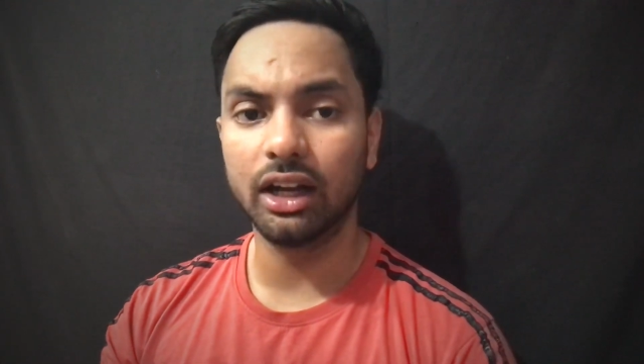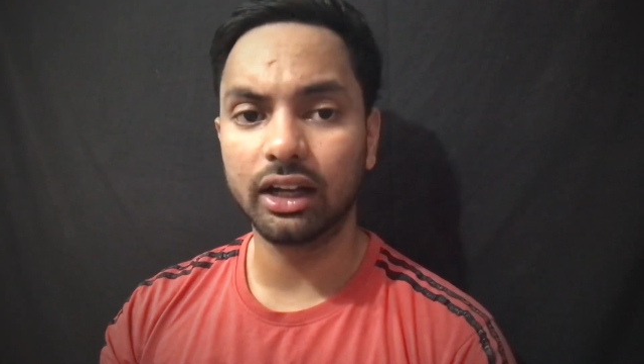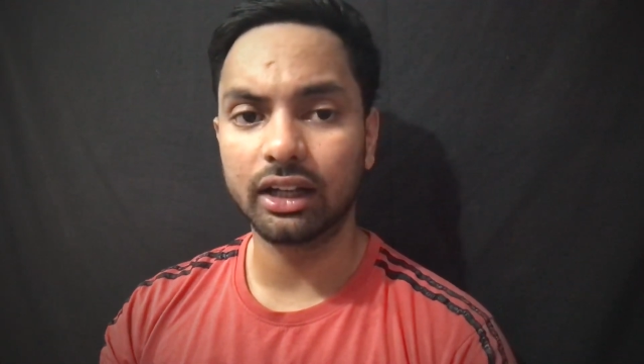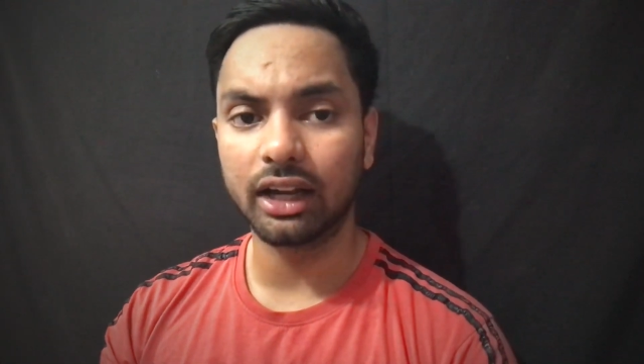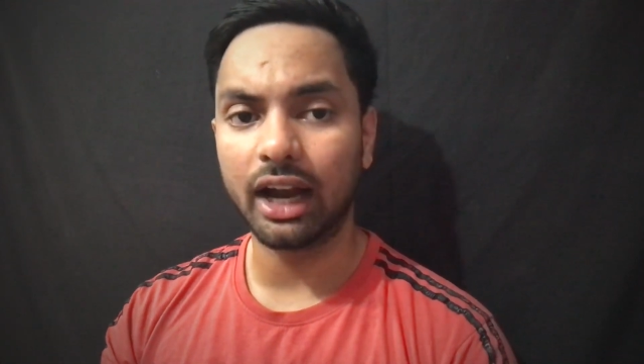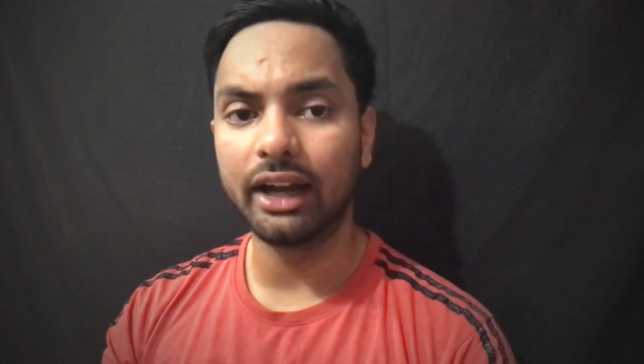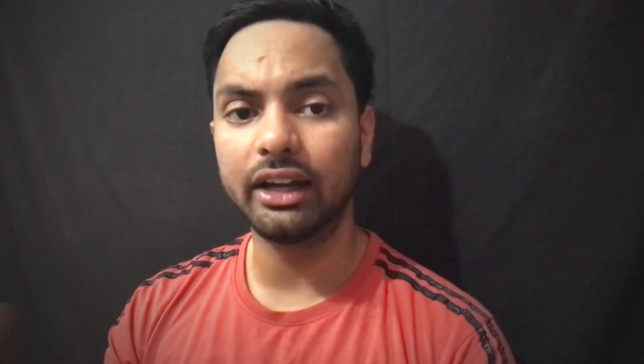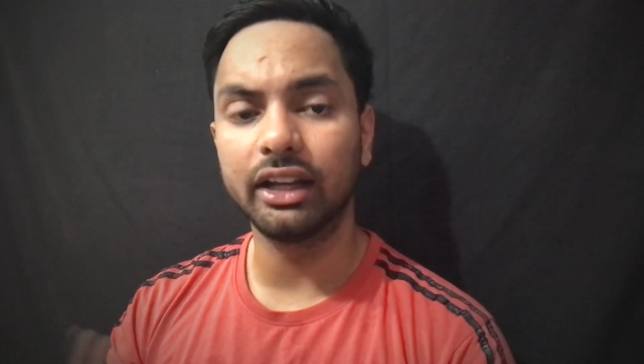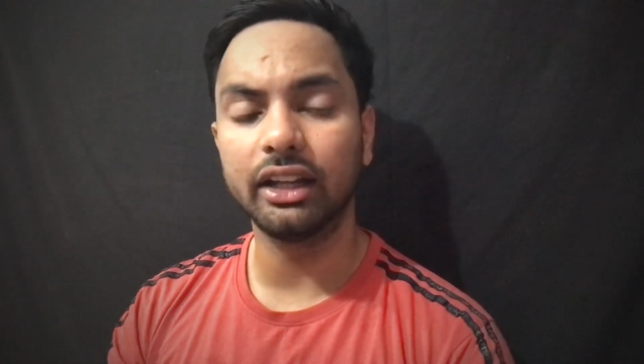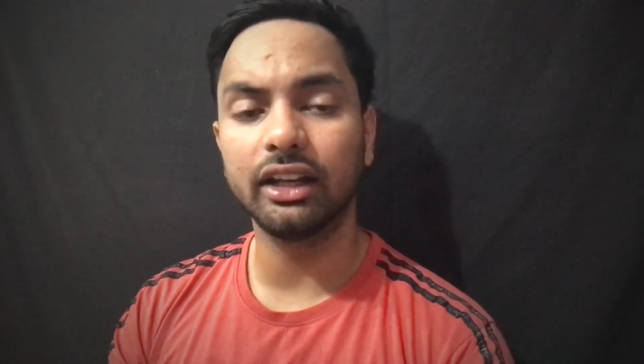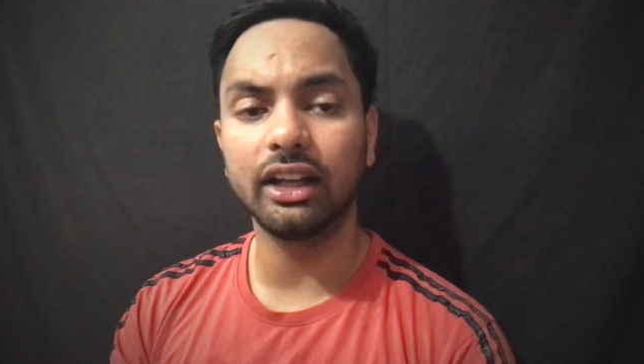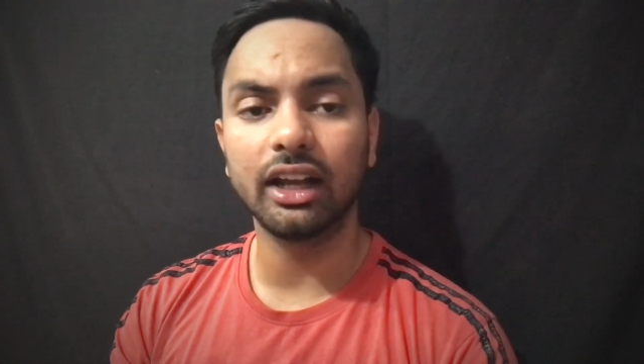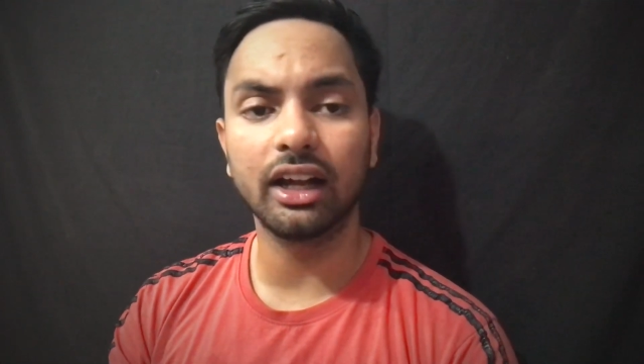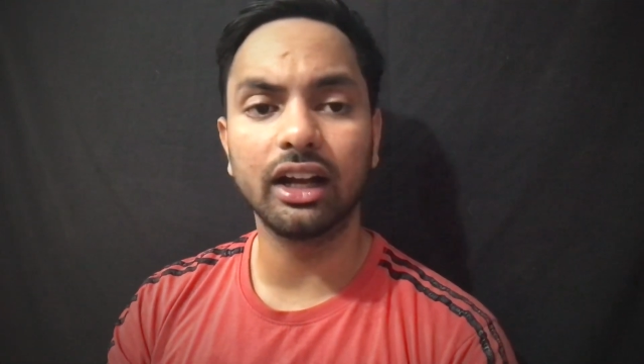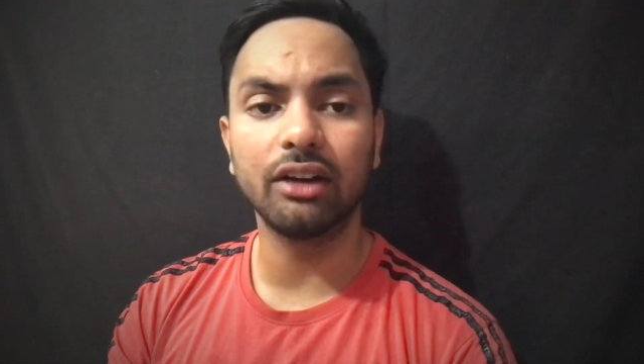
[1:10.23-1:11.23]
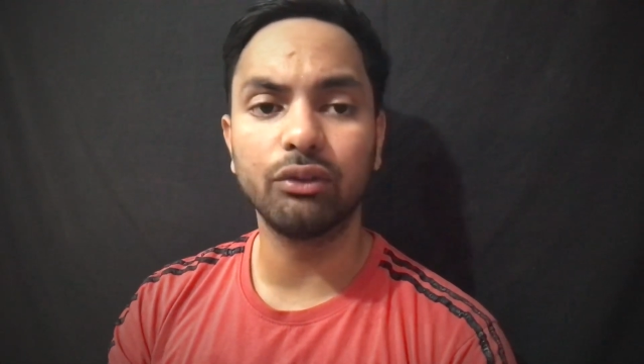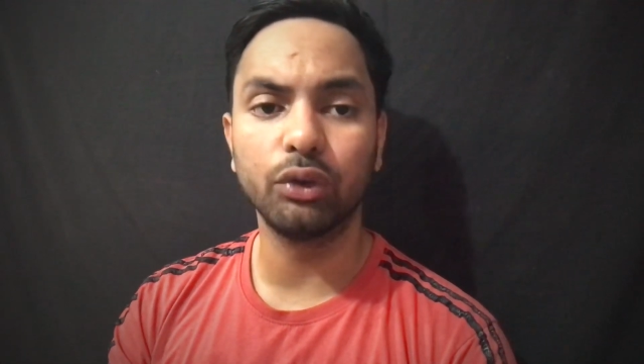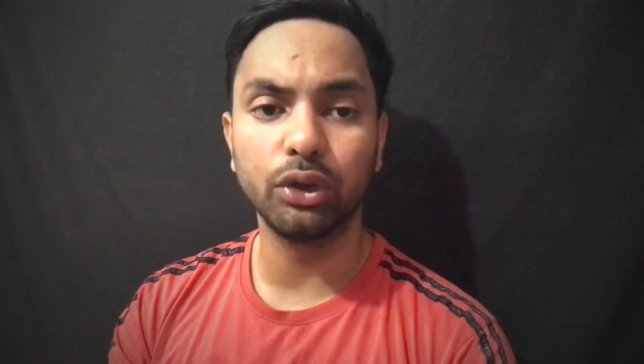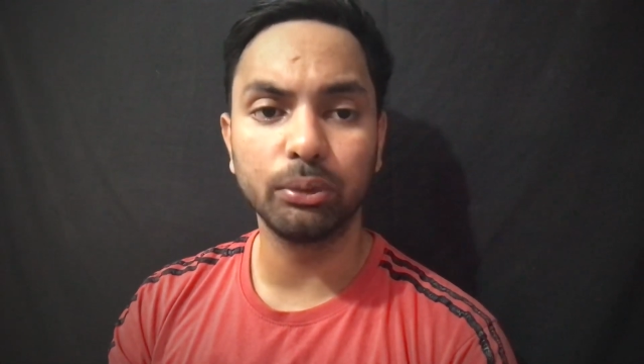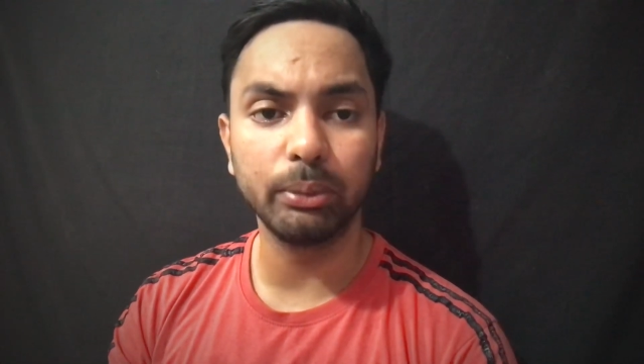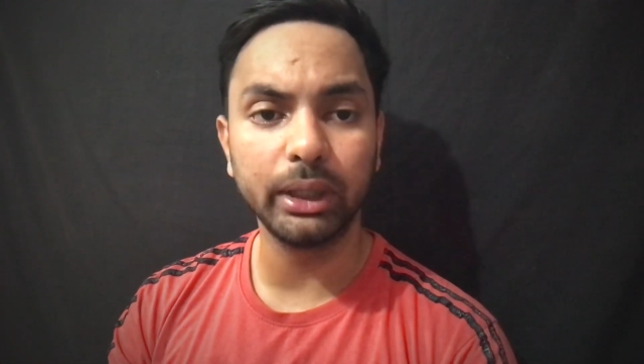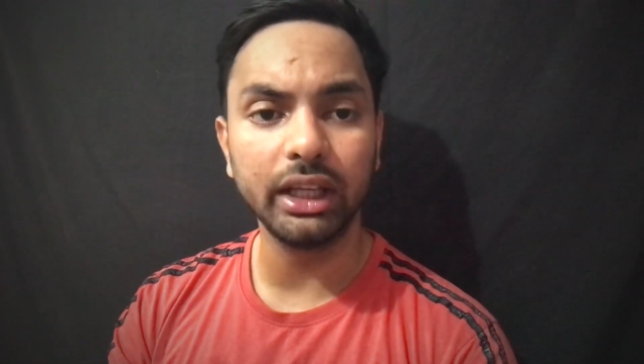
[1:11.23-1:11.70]
criteria
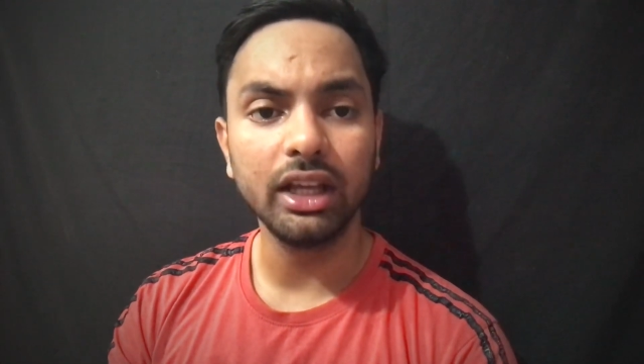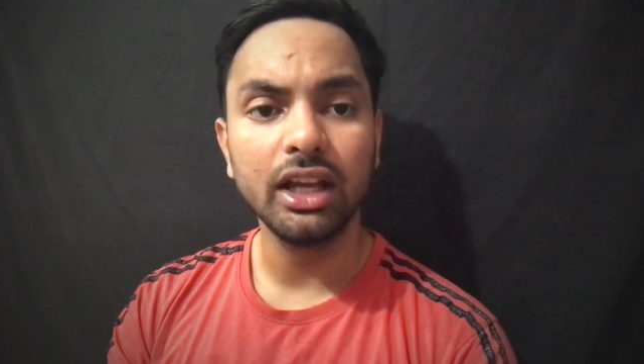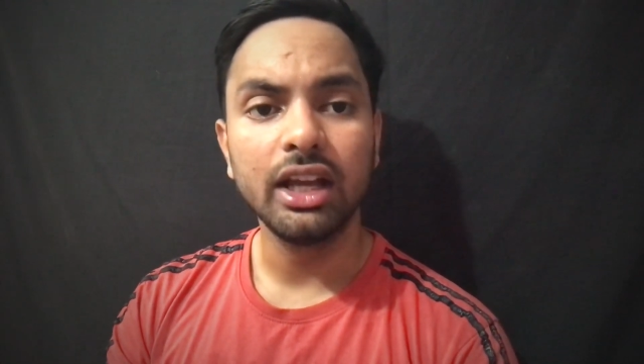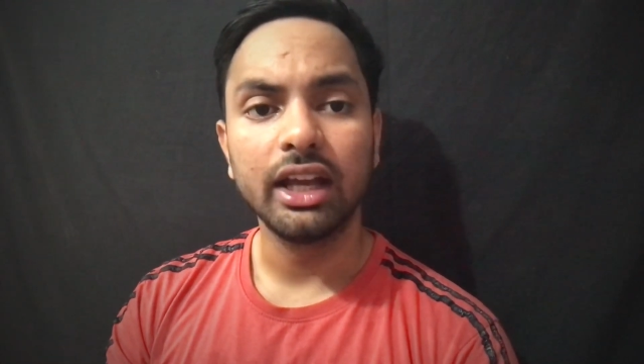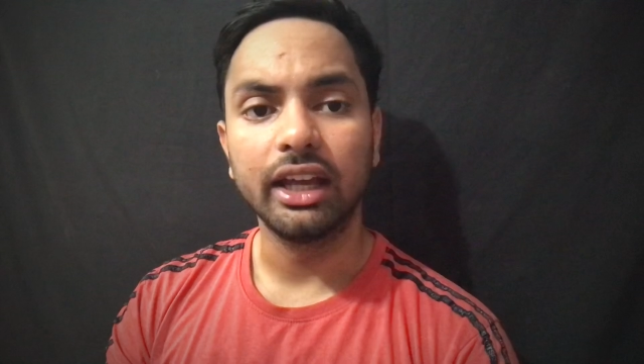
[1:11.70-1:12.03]
would be